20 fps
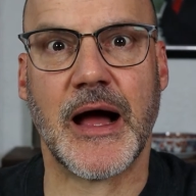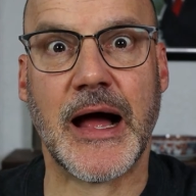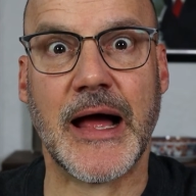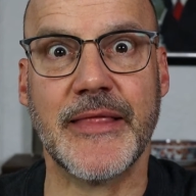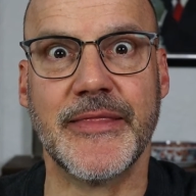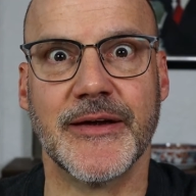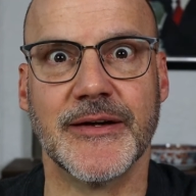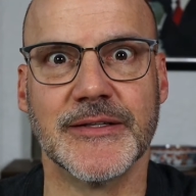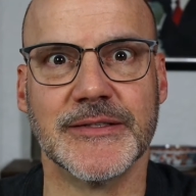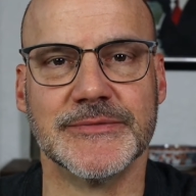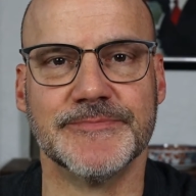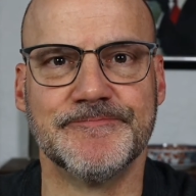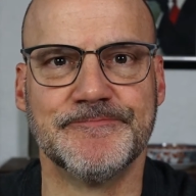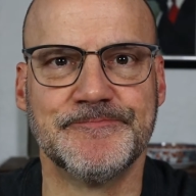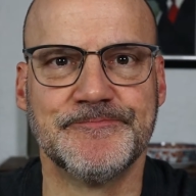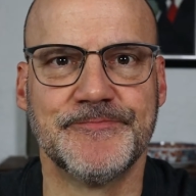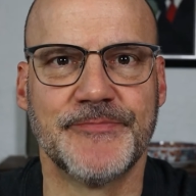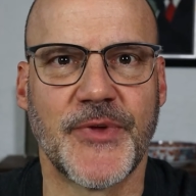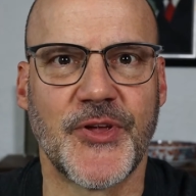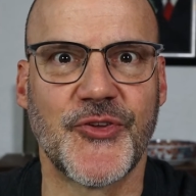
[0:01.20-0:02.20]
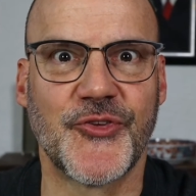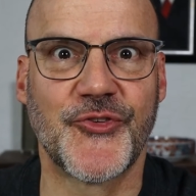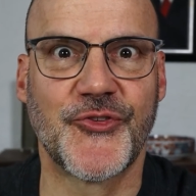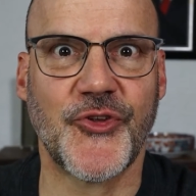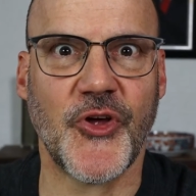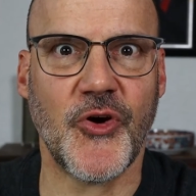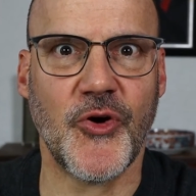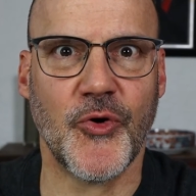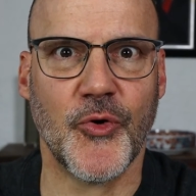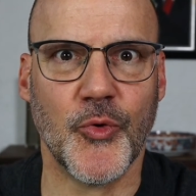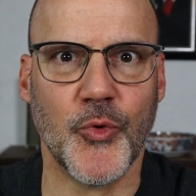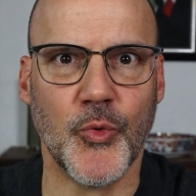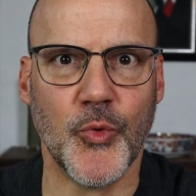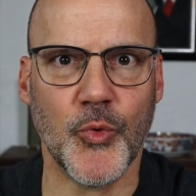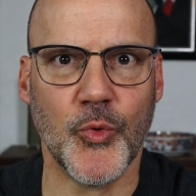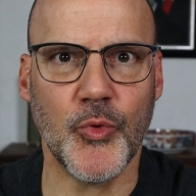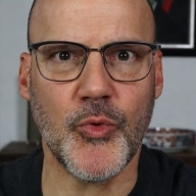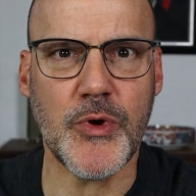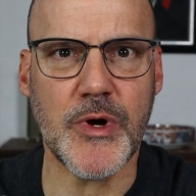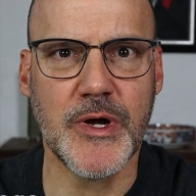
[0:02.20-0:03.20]
Hi there.
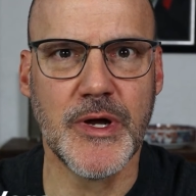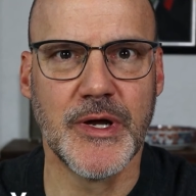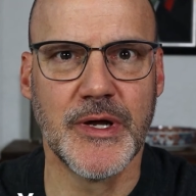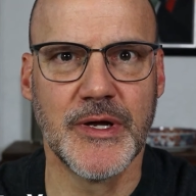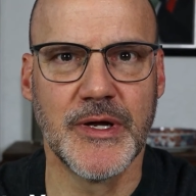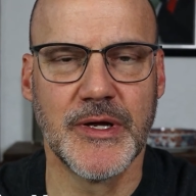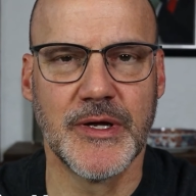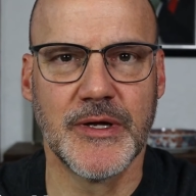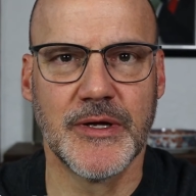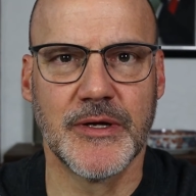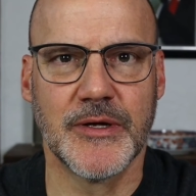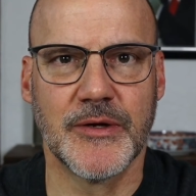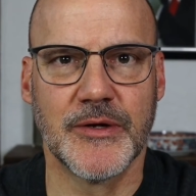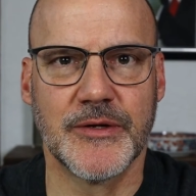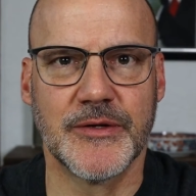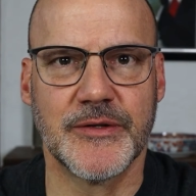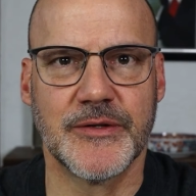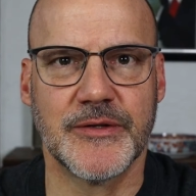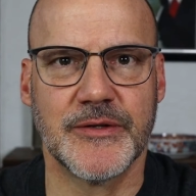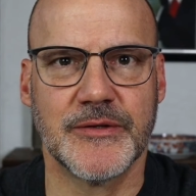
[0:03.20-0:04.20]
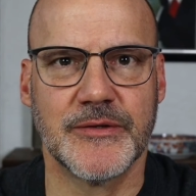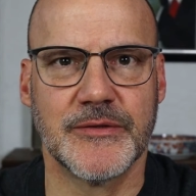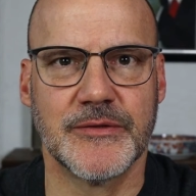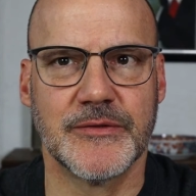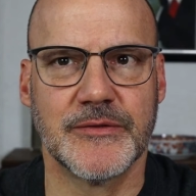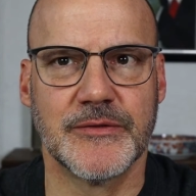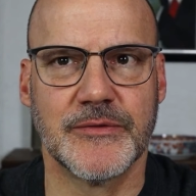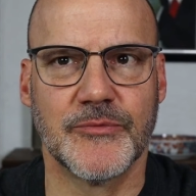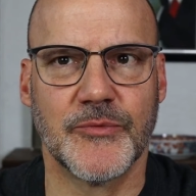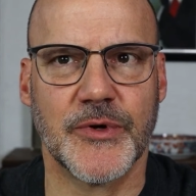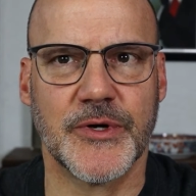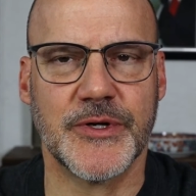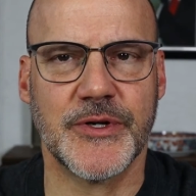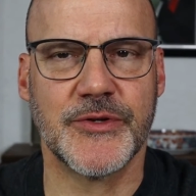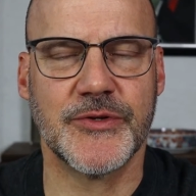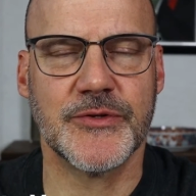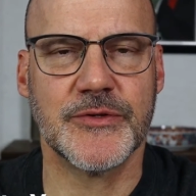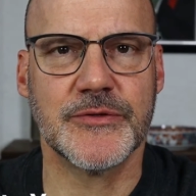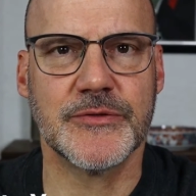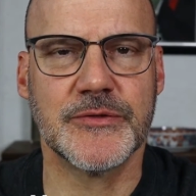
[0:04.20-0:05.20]
So, we're
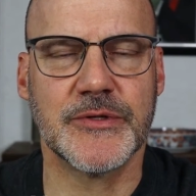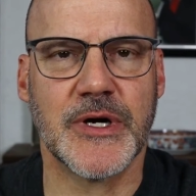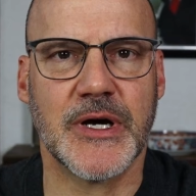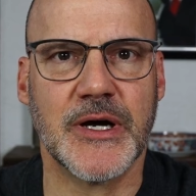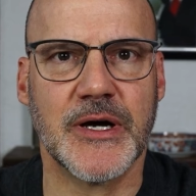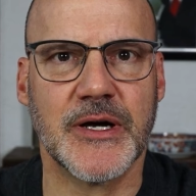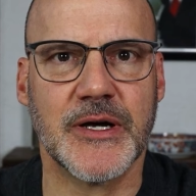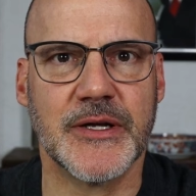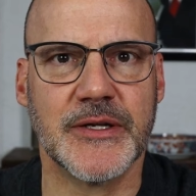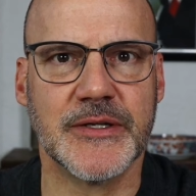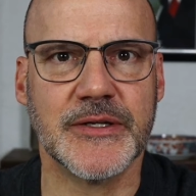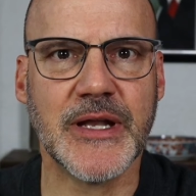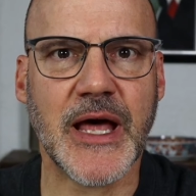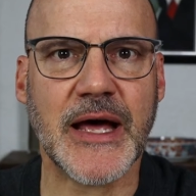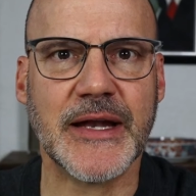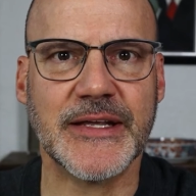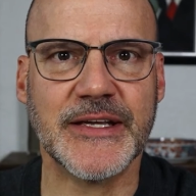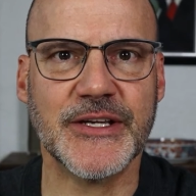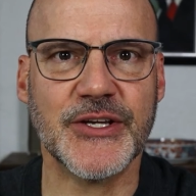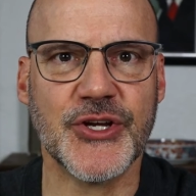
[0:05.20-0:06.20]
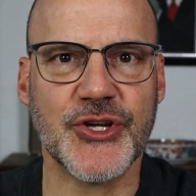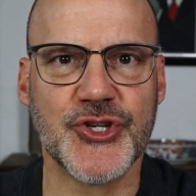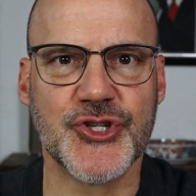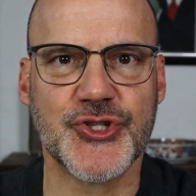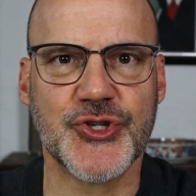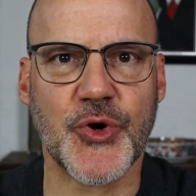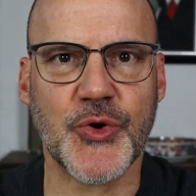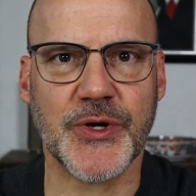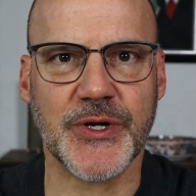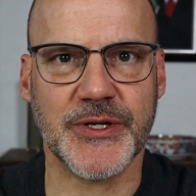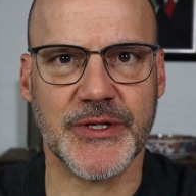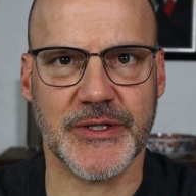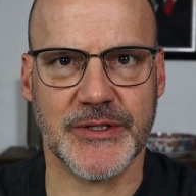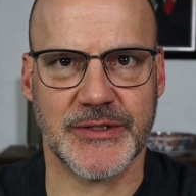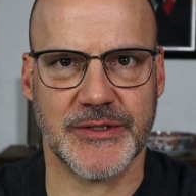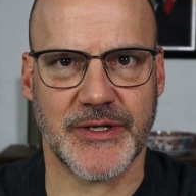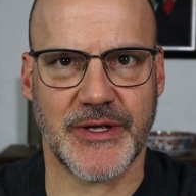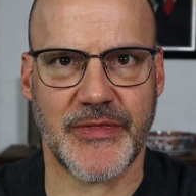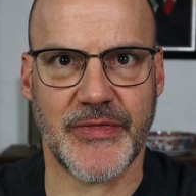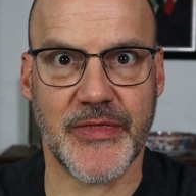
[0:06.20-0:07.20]
going to do Nadi
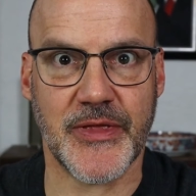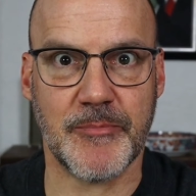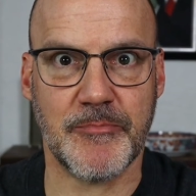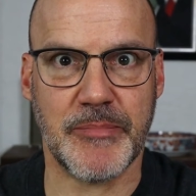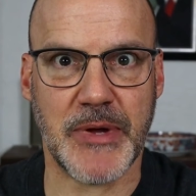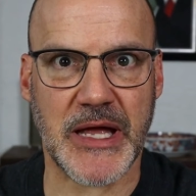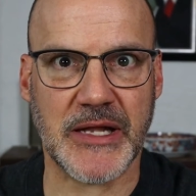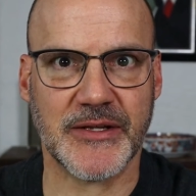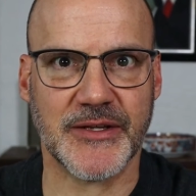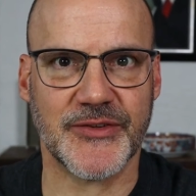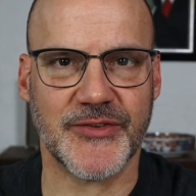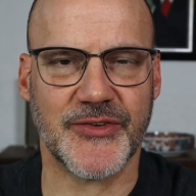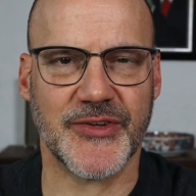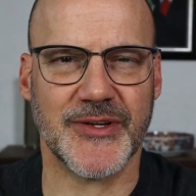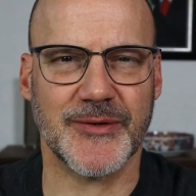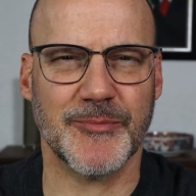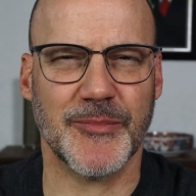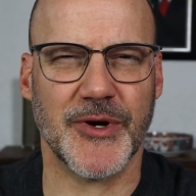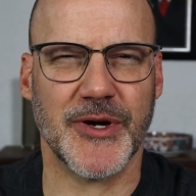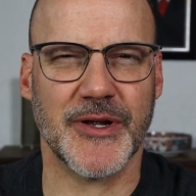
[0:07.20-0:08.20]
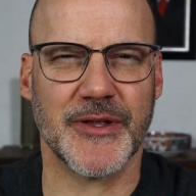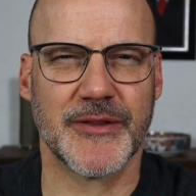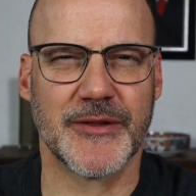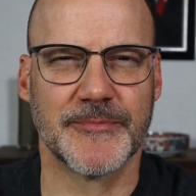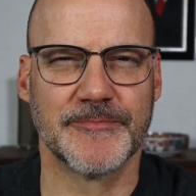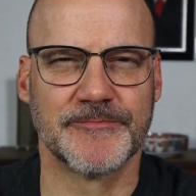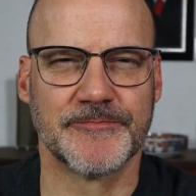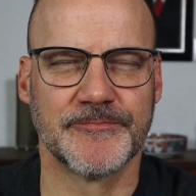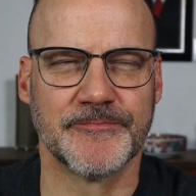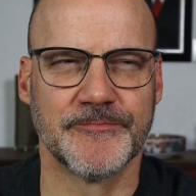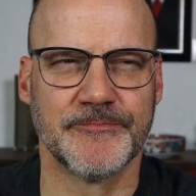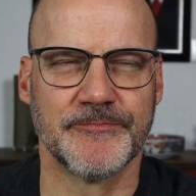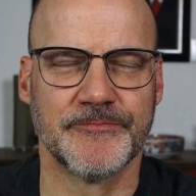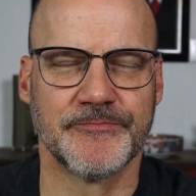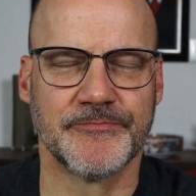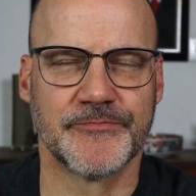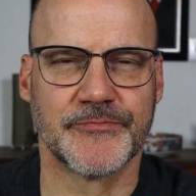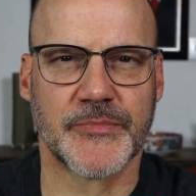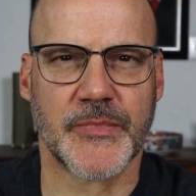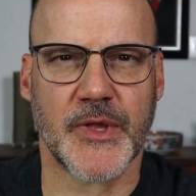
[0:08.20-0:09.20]
Shodhana, the balancing breath.
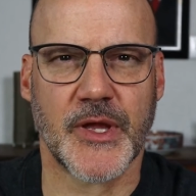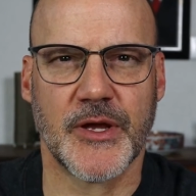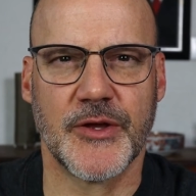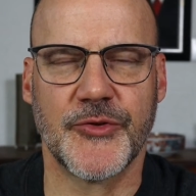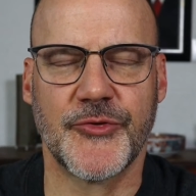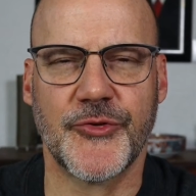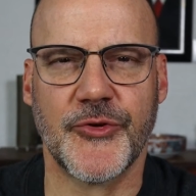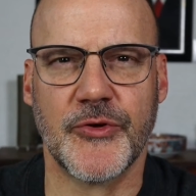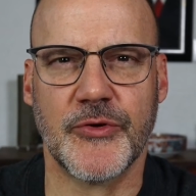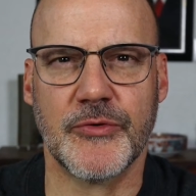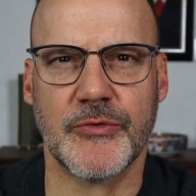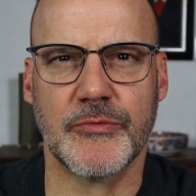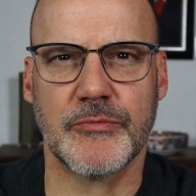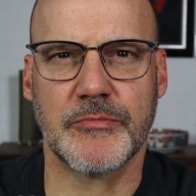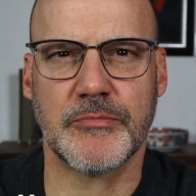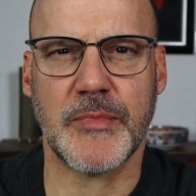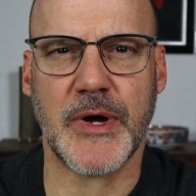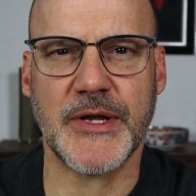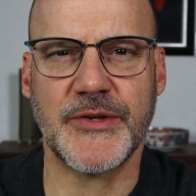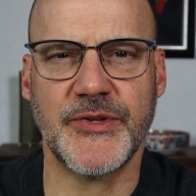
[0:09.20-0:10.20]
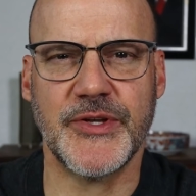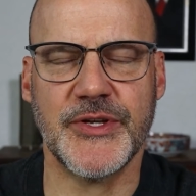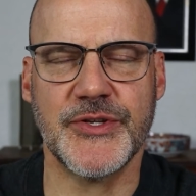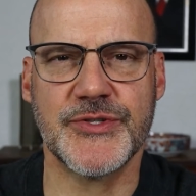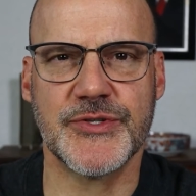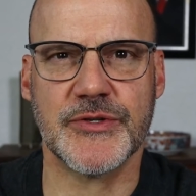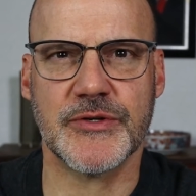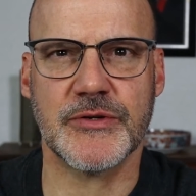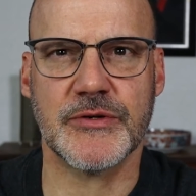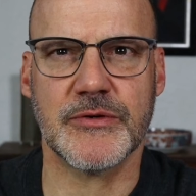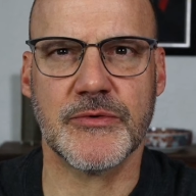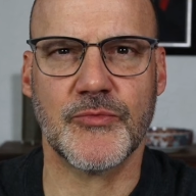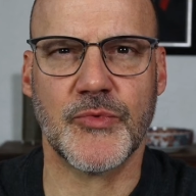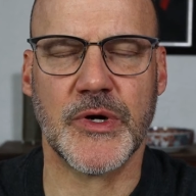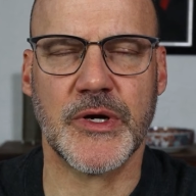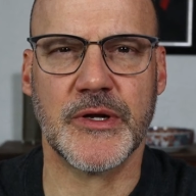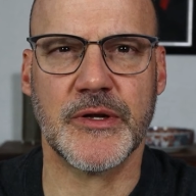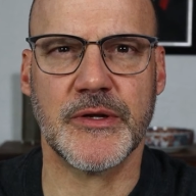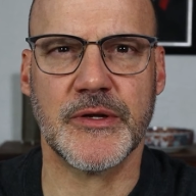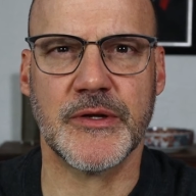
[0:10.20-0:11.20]
So, my teacher,
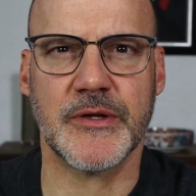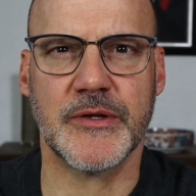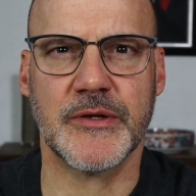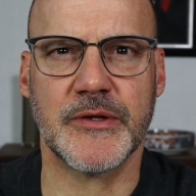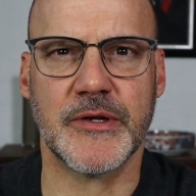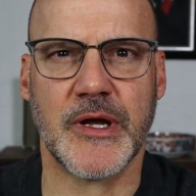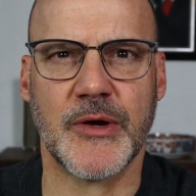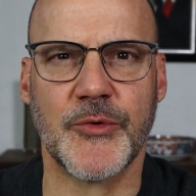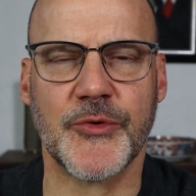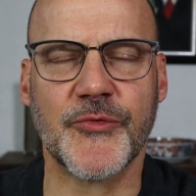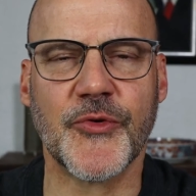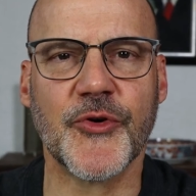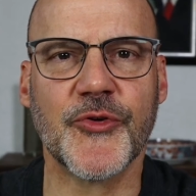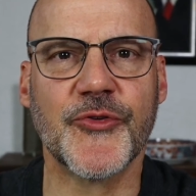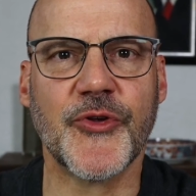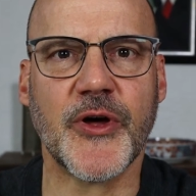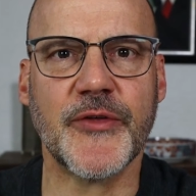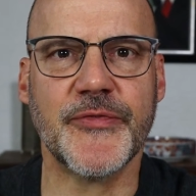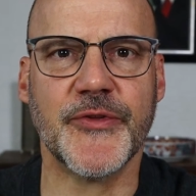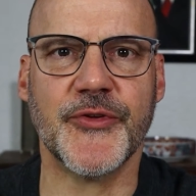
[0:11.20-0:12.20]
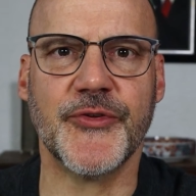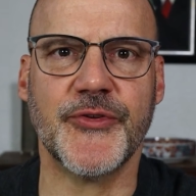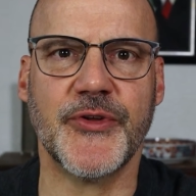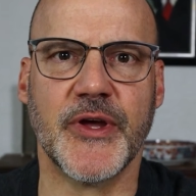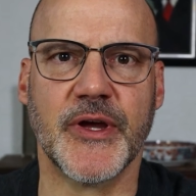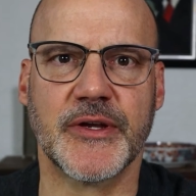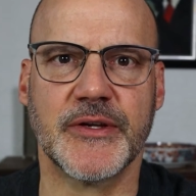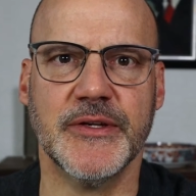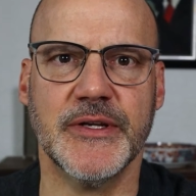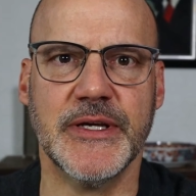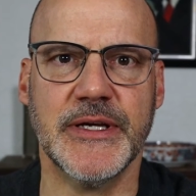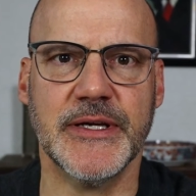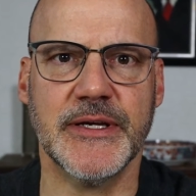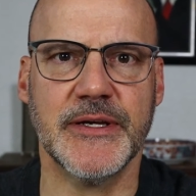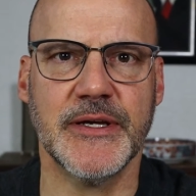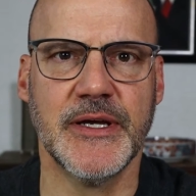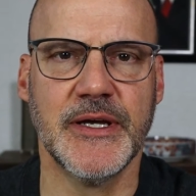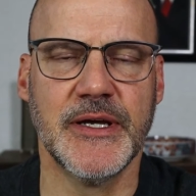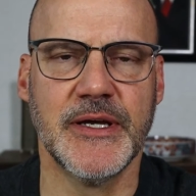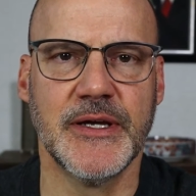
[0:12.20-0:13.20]
when I was first taught this
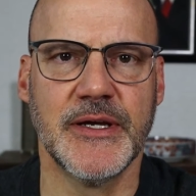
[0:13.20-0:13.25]
technique,